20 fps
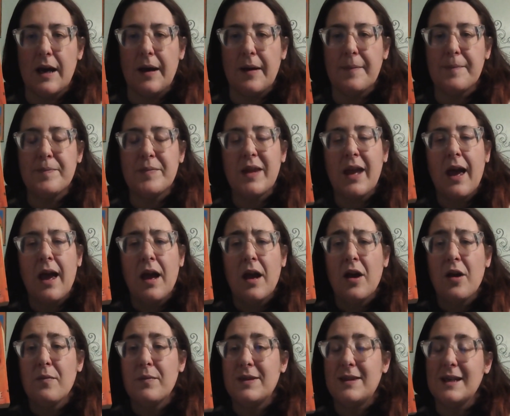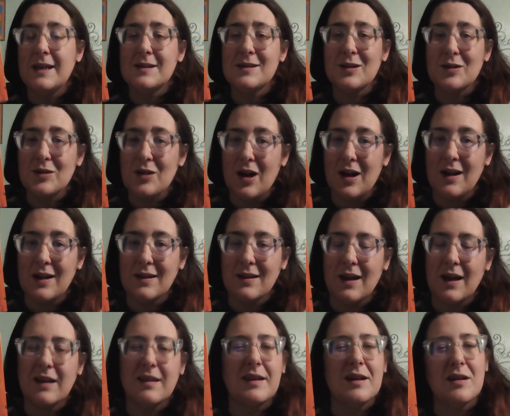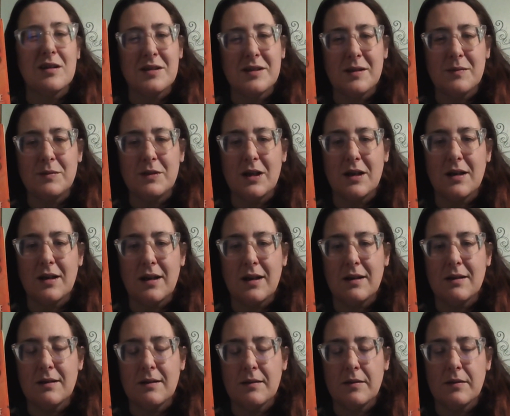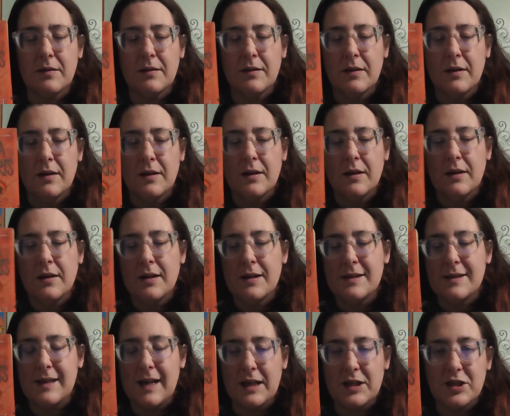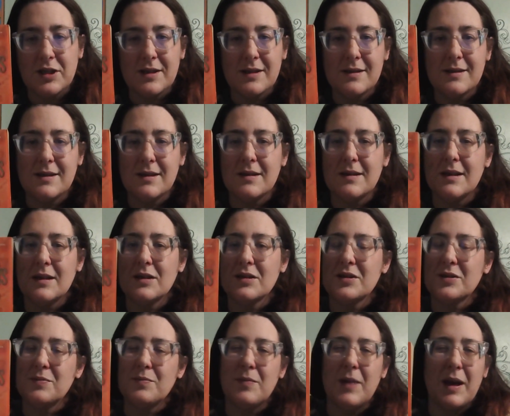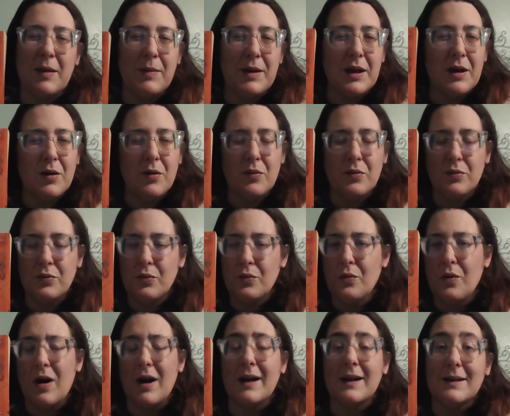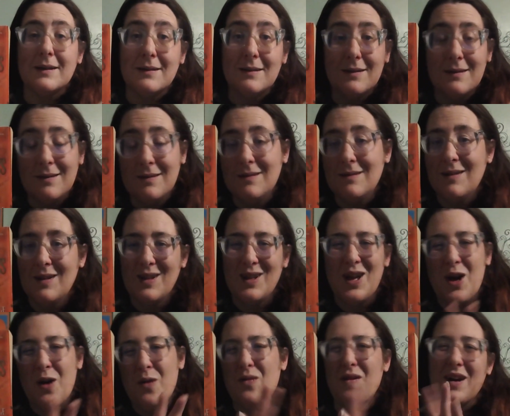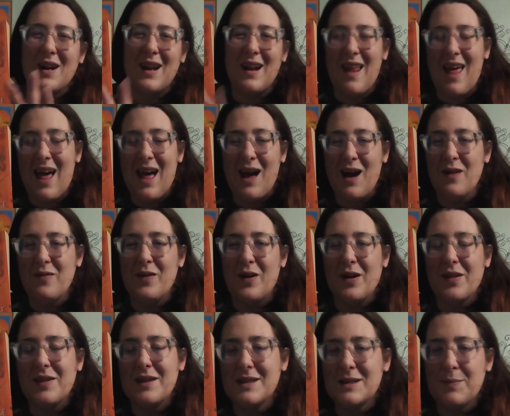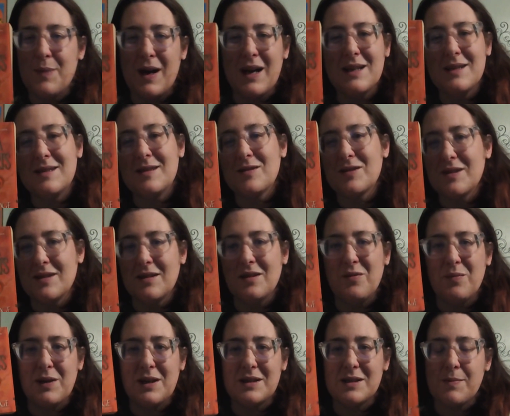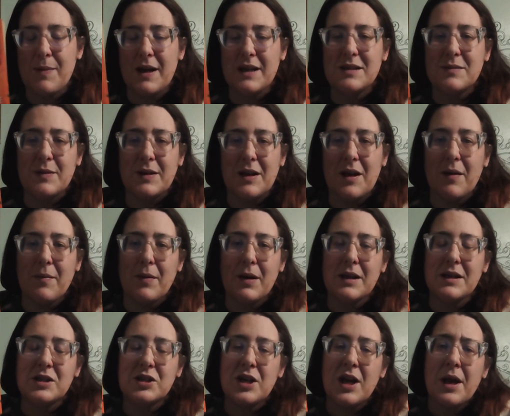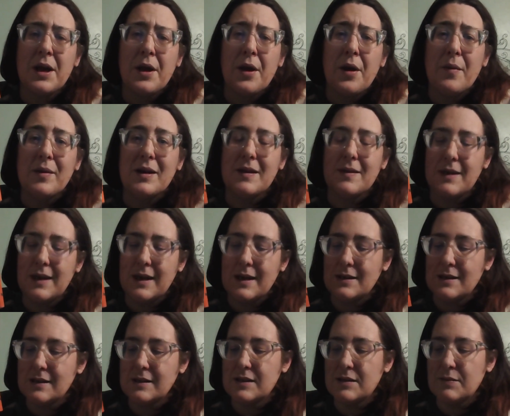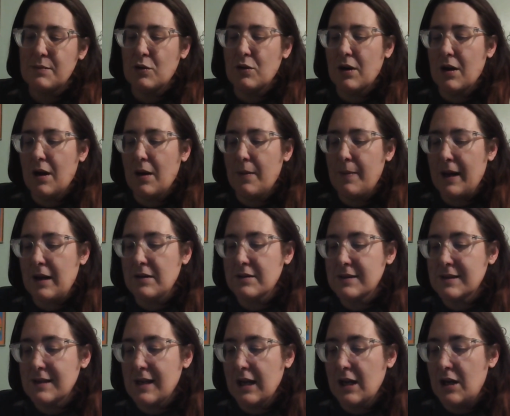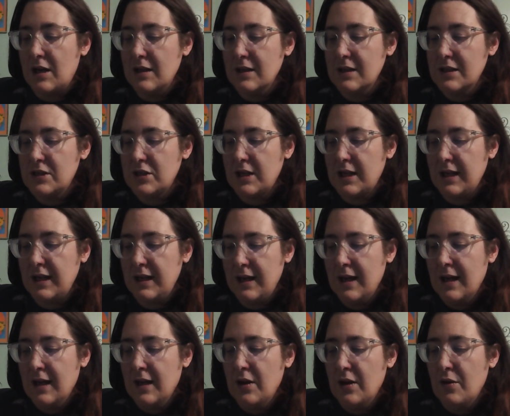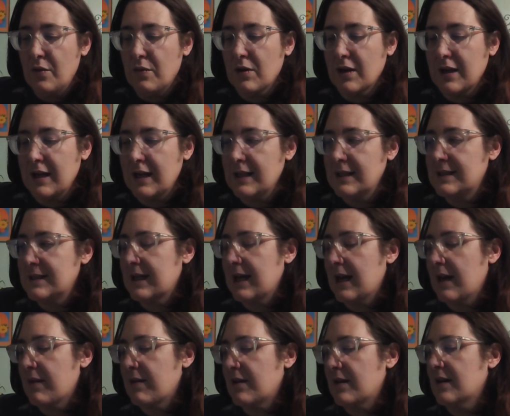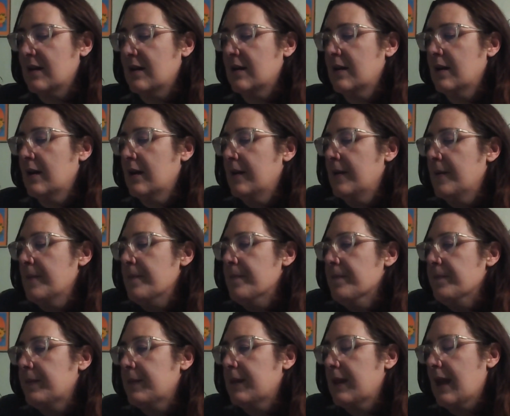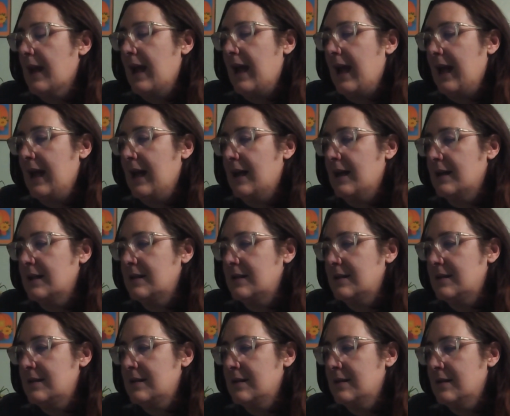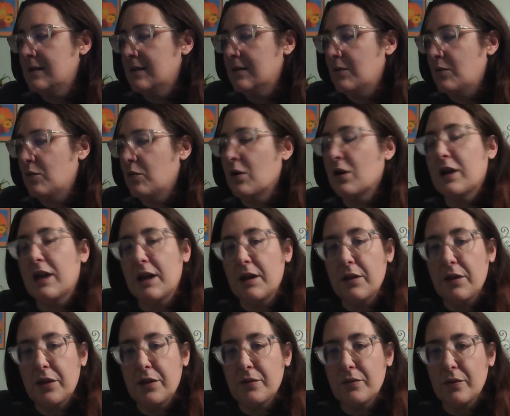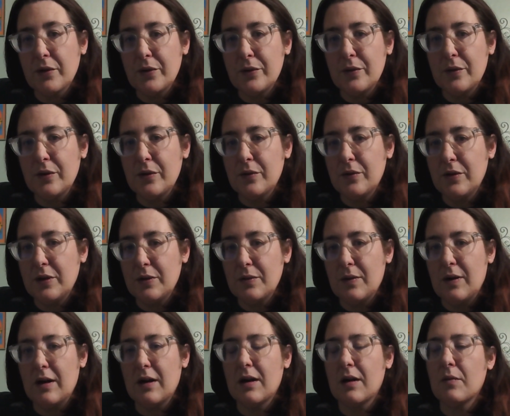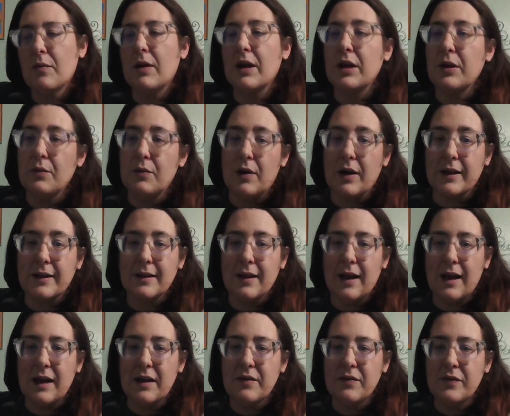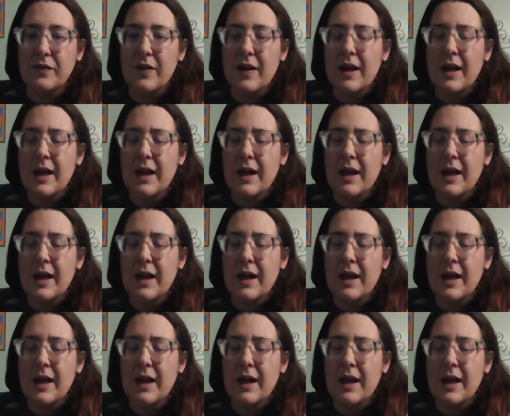Um, these are not like there are some dark sections, and there's maybe a one, one and a half on the spice. There's a little bit of spice, but not much. But in the end, it's more about psychology, working together, and working through who you are and what you want in life.